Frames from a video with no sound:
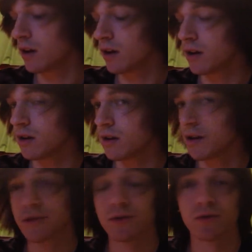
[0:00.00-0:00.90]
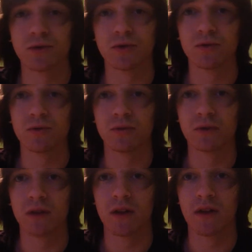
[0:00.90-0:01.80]
I showed you
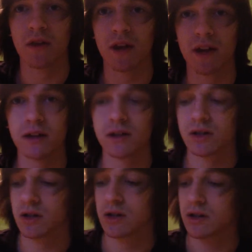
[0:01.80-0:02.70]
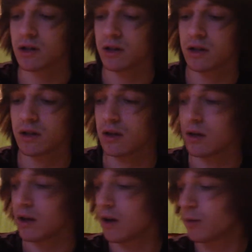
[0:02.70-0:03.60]
that
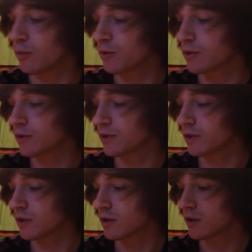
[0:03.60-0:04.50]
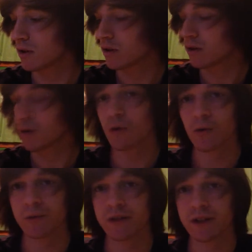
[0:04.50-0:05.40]
I was
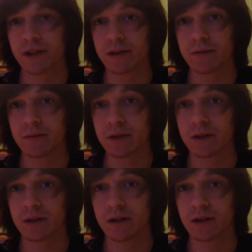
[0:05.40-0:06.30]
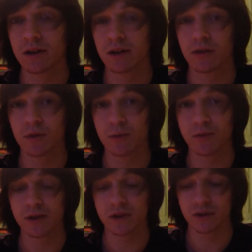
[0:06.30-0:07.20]
corpsing him, and
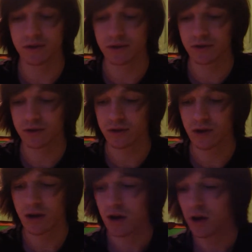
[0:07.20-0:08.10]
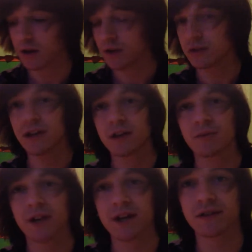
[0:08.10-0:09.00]
corpsing, it's just taking a
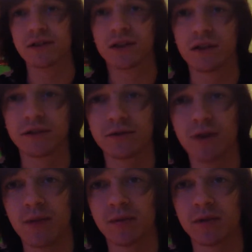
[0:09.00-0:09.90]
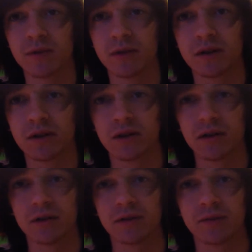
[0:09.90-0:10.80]
plastic skeleton, wrapping him in
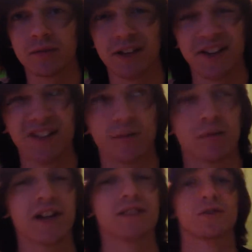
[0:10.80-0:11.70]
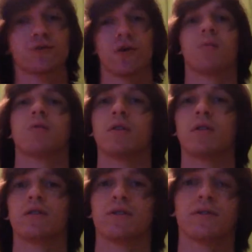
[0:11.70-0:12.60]
like a plastic drop
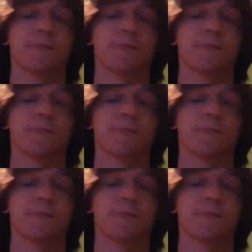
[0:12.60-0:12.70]
cloth,